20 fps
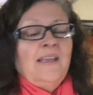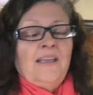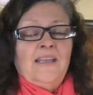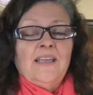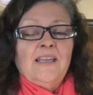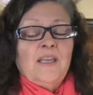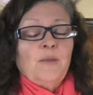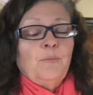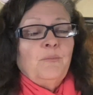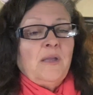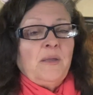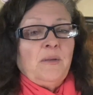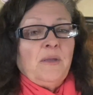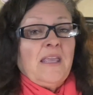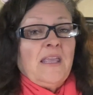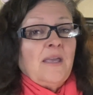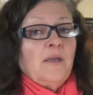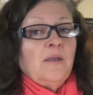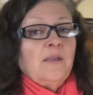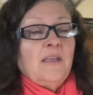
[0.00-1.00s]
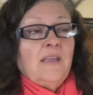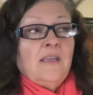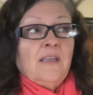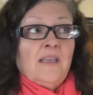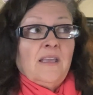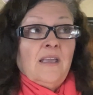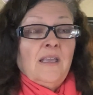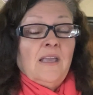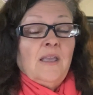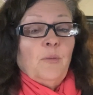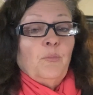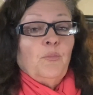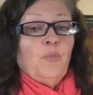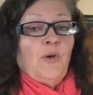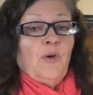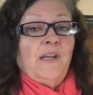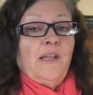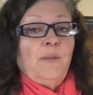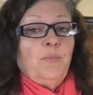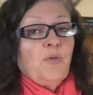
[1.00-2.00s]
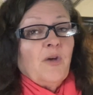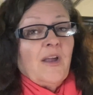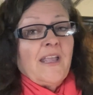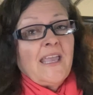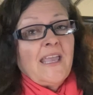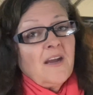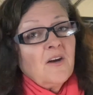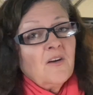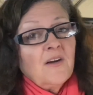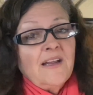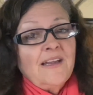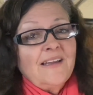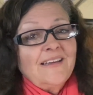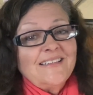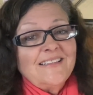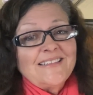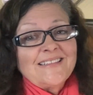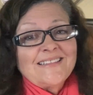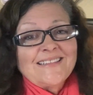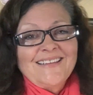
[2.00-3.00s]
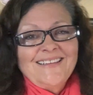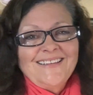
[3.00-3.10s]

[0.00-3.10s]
it can get pretty precarious.